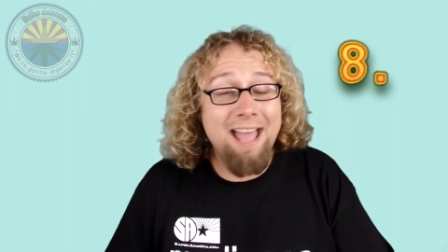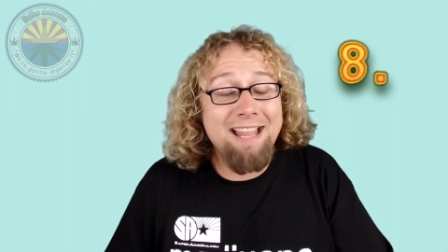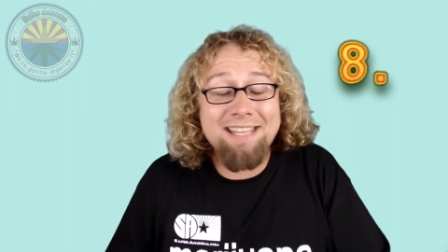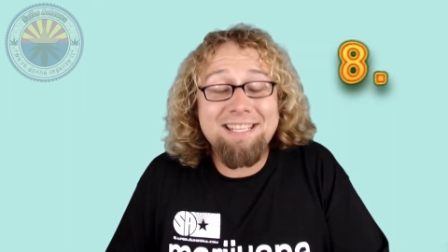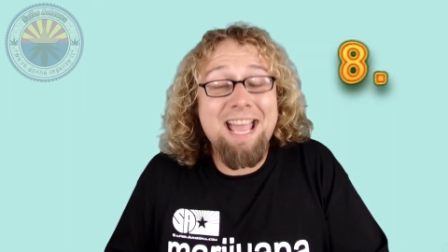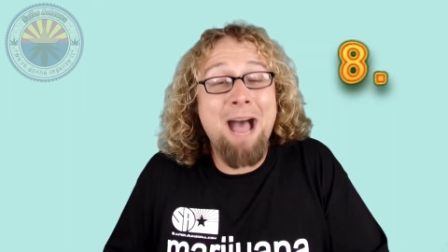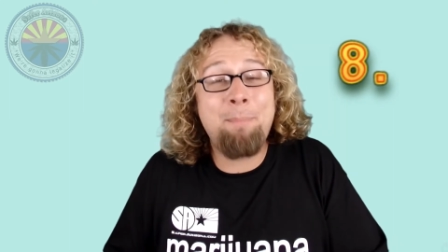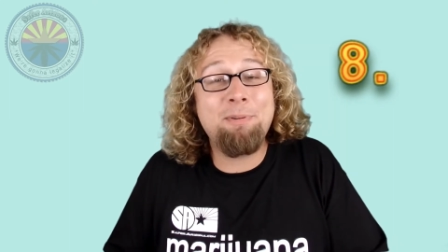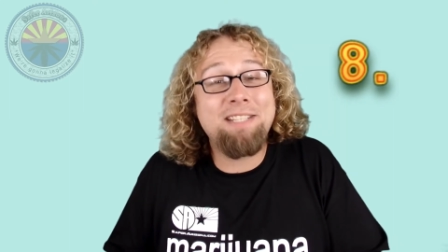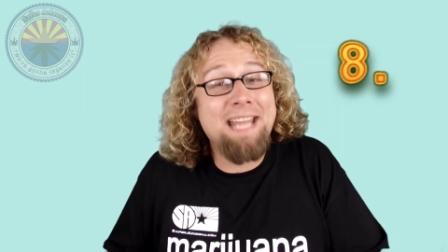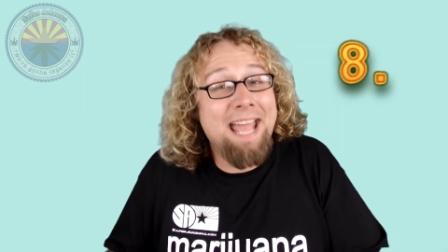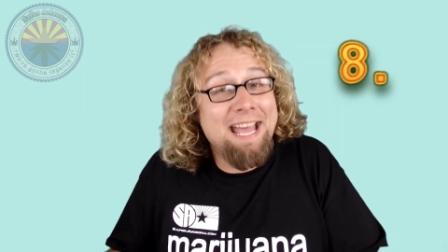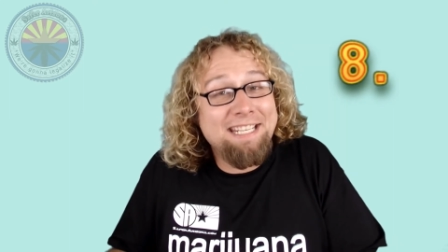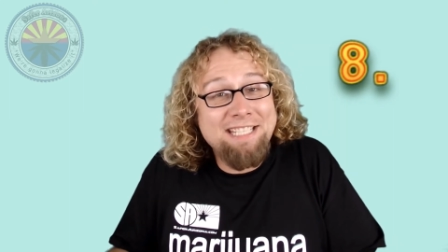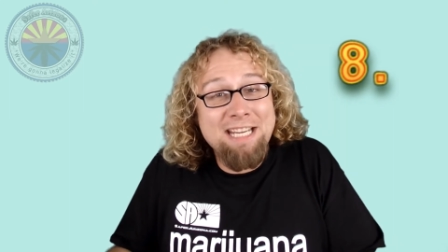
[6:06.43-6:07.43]
It's got
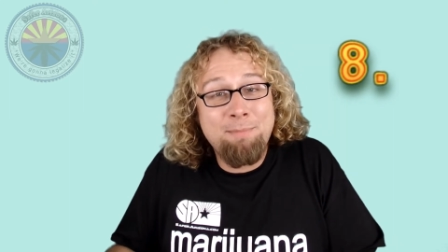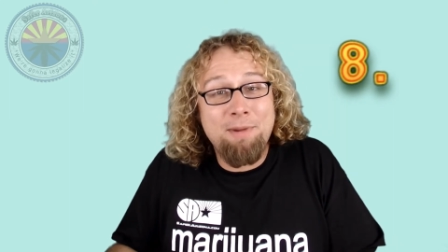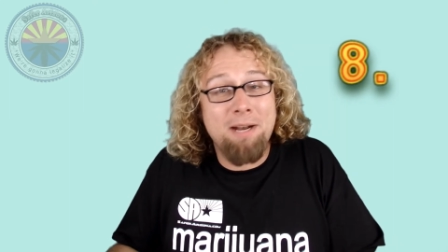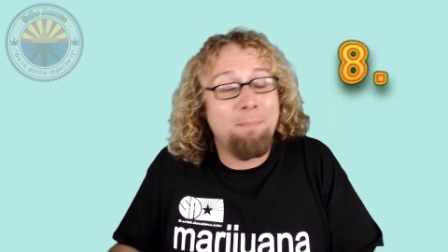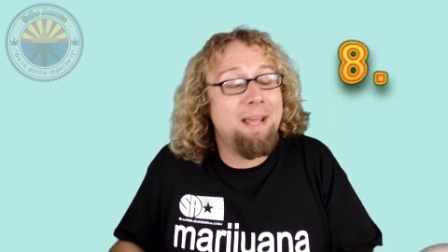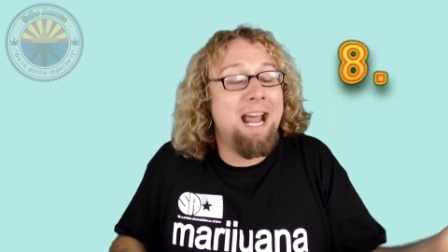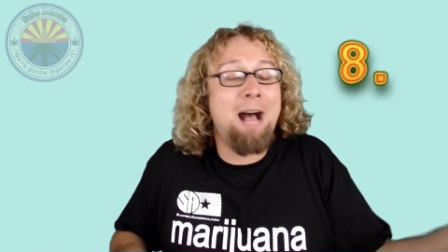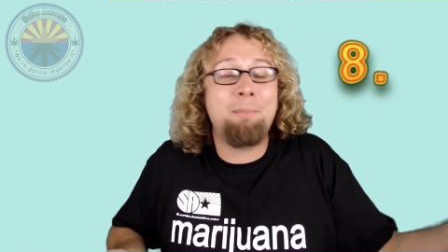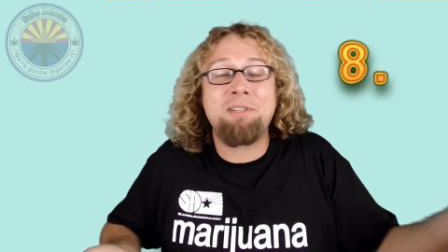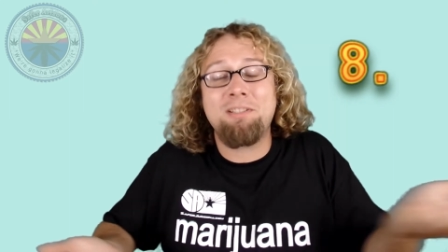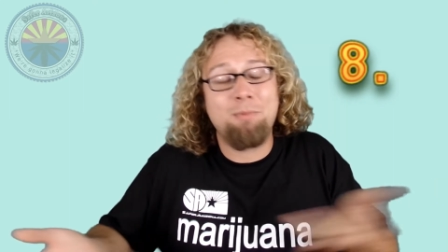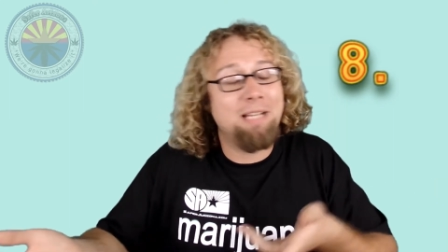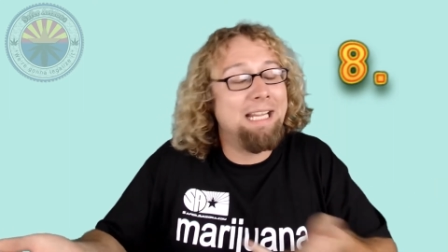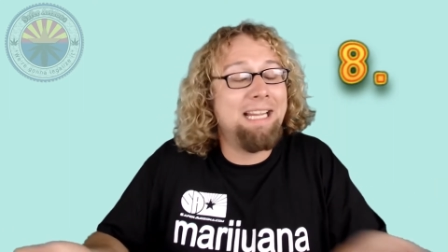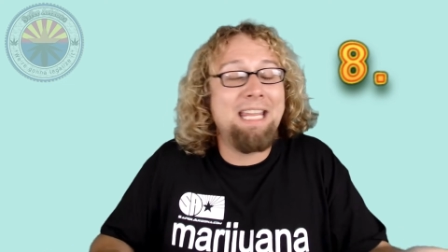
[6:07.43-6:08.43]
potassium in them. It helps
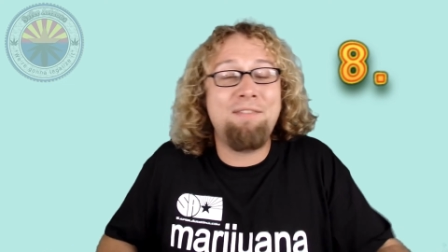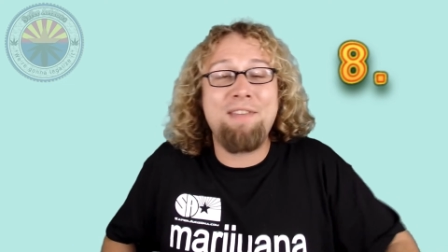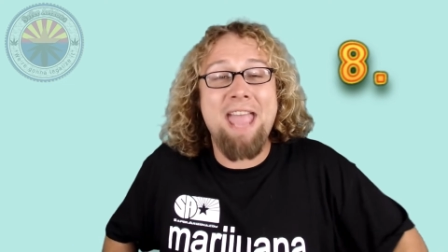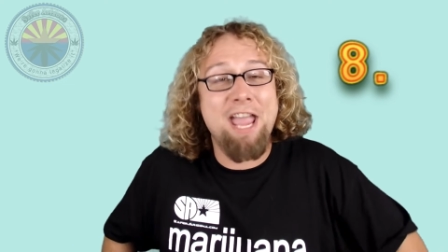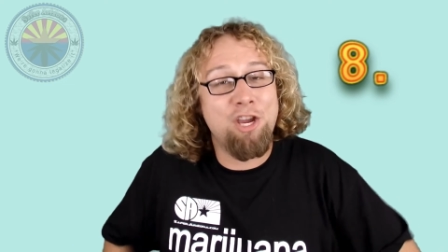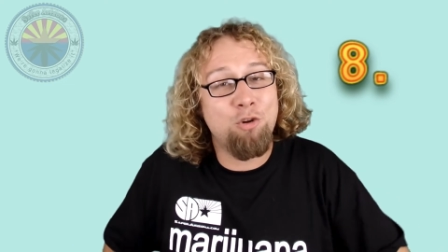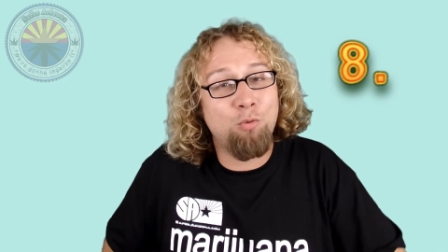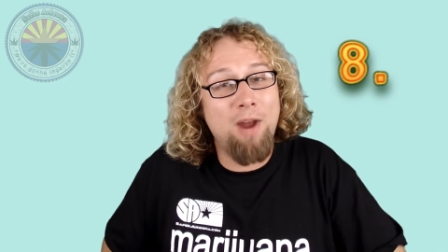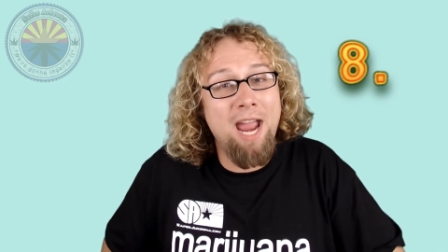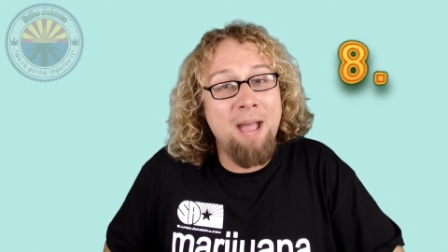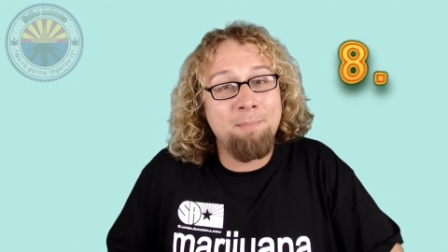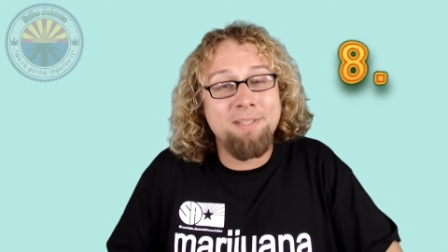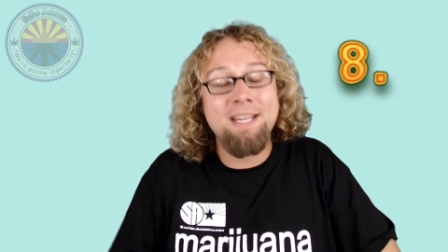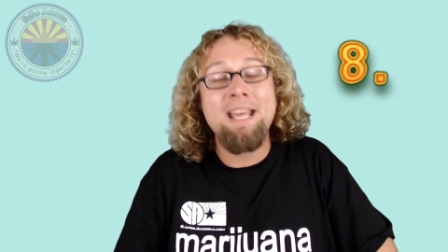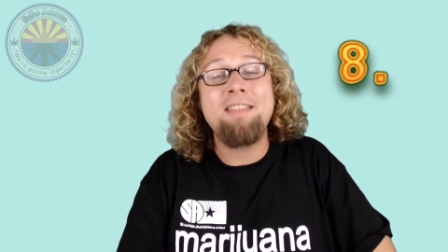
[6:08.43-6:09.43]
alleviate
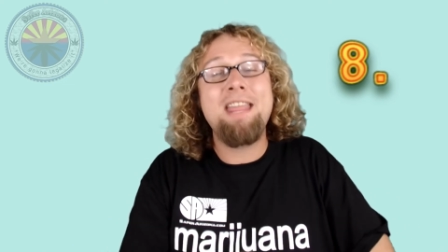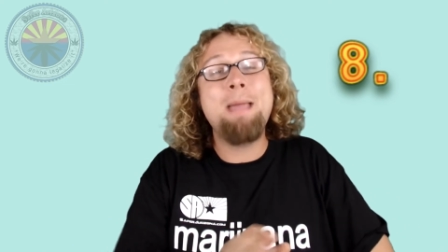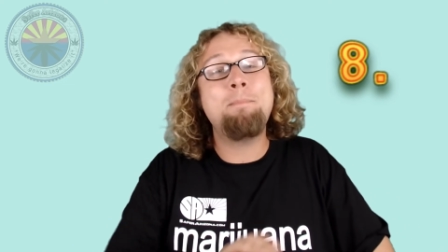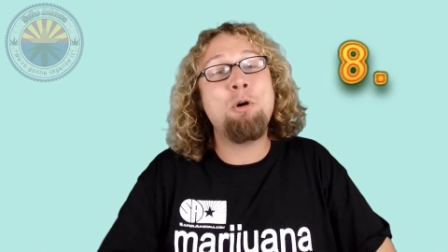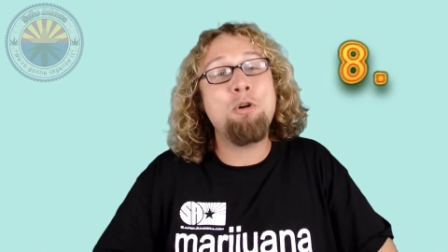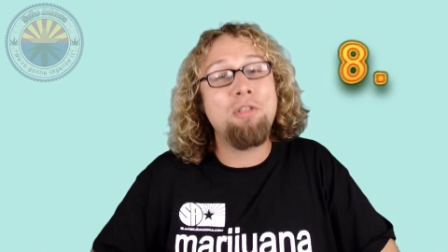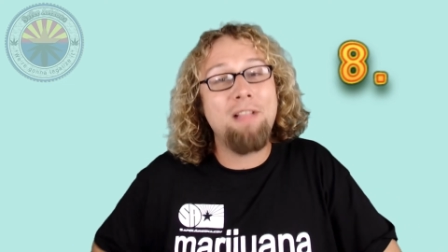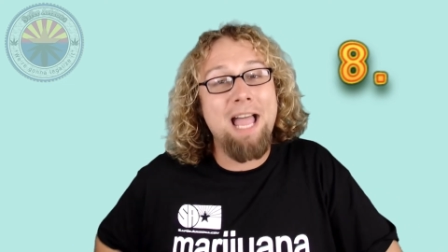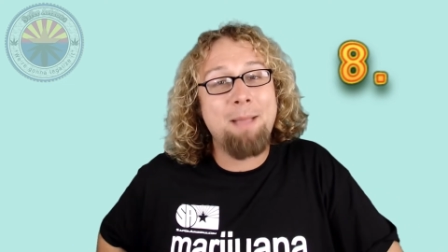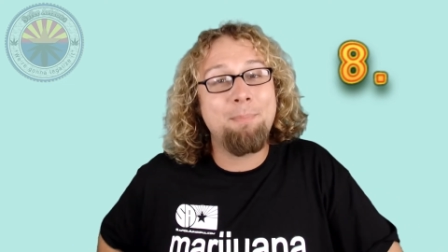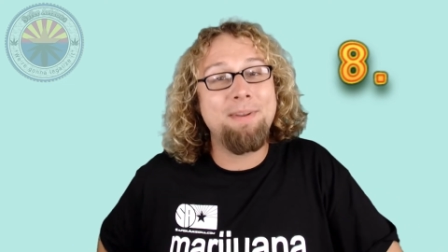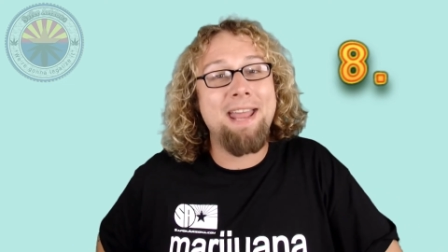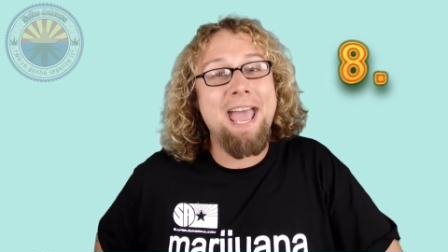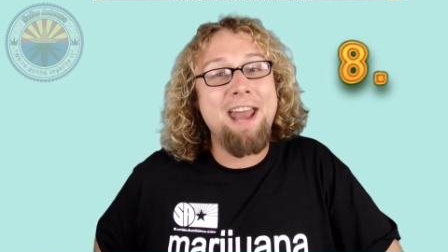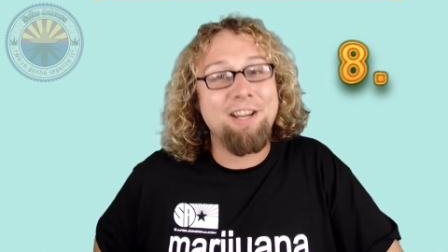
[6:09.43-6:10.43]
cramps. They both like
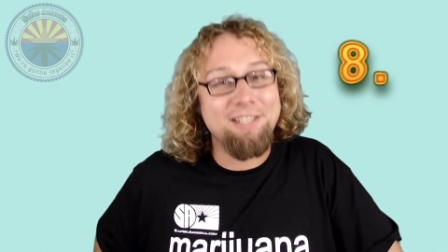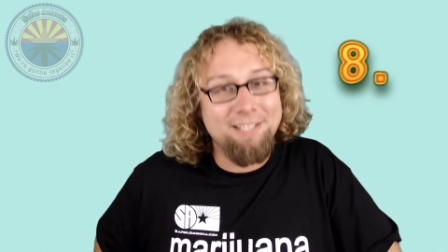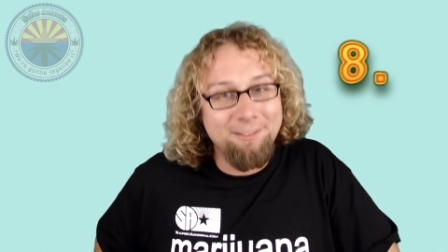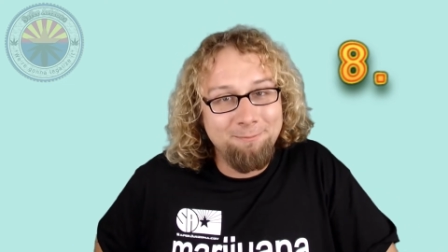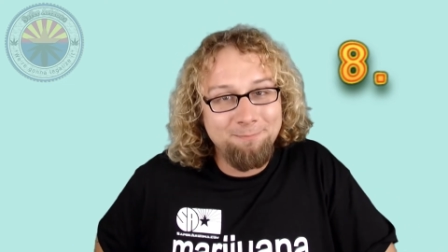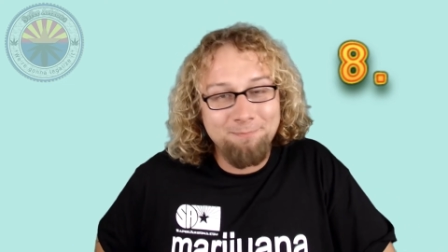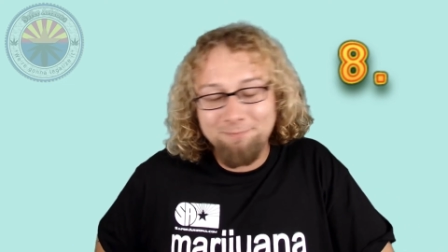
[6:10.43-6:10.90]
bananas.